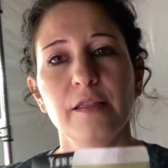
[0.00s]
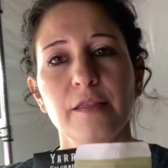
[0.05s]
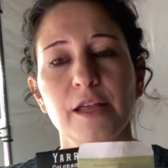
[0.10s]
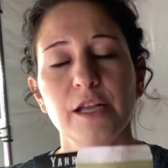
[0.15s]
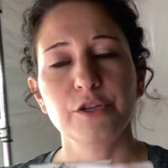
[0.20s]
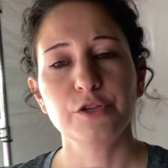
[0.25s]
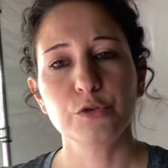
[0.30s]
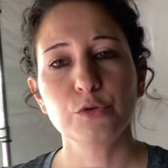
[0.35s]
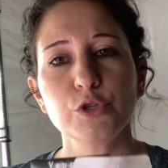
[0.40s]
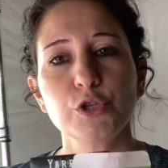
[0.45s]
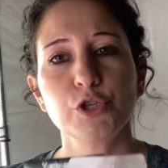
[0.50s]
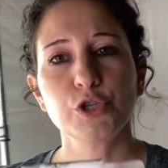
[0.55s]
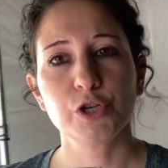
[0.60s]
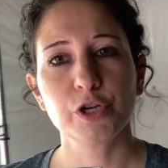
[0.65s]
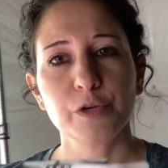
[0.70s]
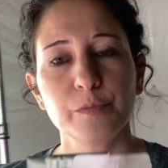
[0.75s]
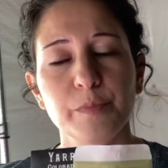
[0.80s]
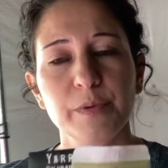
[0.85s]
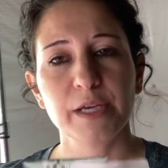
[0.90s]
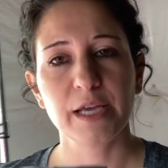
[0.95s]
then you
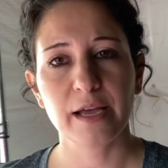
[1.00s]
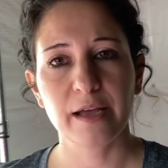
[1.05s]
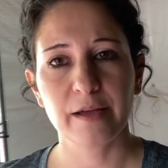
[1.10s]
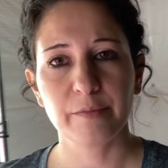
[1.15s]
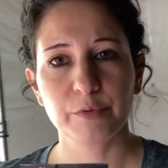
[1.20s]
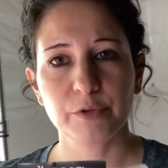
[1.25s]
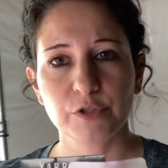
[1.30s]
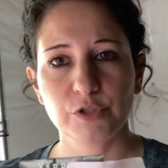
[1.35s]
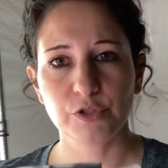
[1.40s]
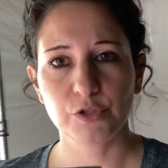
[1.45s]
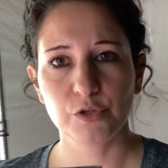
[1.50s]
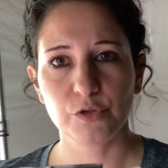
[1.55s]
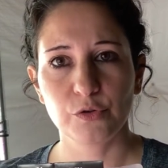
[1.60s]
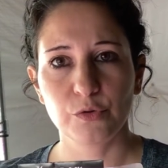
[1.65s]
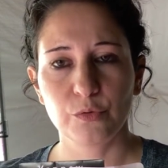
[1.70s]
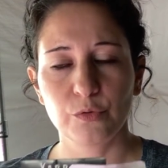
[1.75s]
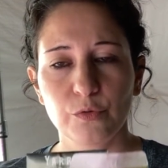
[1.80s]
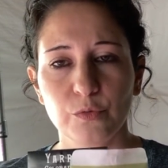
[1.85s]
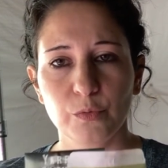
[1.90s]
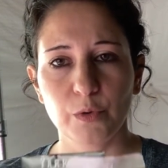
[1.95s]
should be able
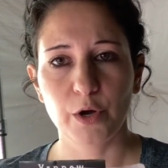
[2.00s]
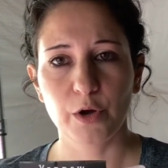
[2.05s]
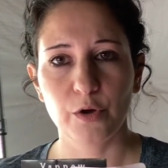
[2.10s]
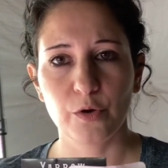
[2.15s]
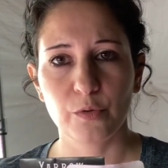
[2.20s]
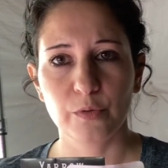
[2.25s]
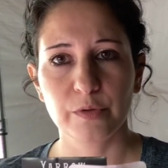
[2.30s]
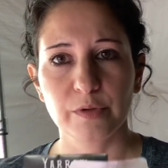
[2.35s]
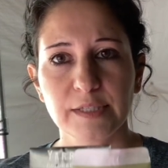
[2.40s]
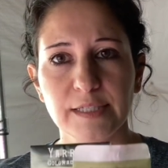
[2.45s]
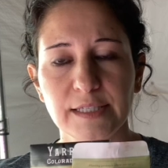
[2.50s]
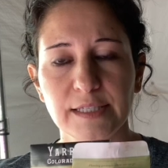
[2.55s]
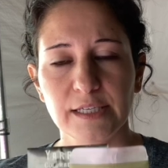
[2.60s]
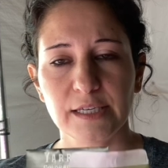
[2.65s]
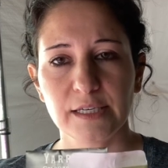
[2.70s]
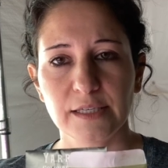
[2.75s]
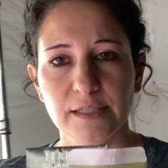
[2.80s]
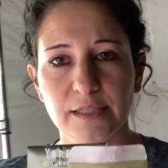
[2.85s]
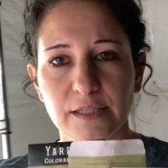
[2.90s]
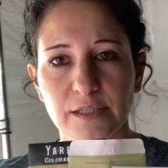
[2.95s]
to grow
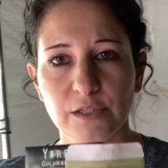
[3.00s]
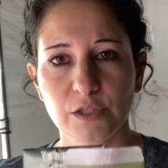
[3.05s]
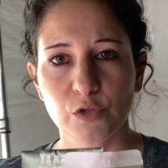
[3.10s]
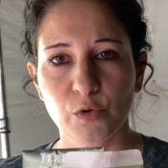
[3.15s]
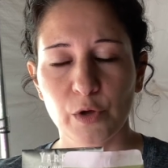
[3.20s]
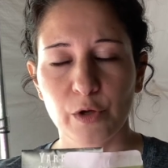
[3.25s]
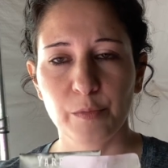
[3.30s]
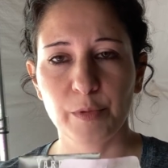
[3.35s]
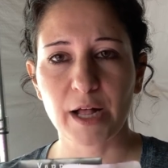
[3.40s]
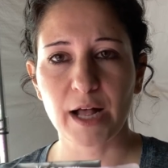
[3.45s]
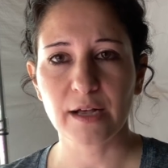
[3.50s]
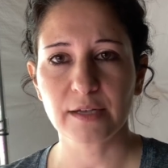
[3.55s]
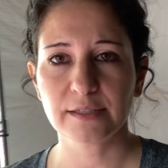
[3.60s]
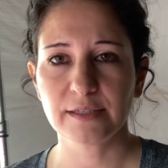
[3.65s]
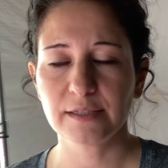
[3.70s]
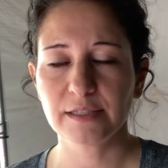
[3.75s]
seeds in soil blocks.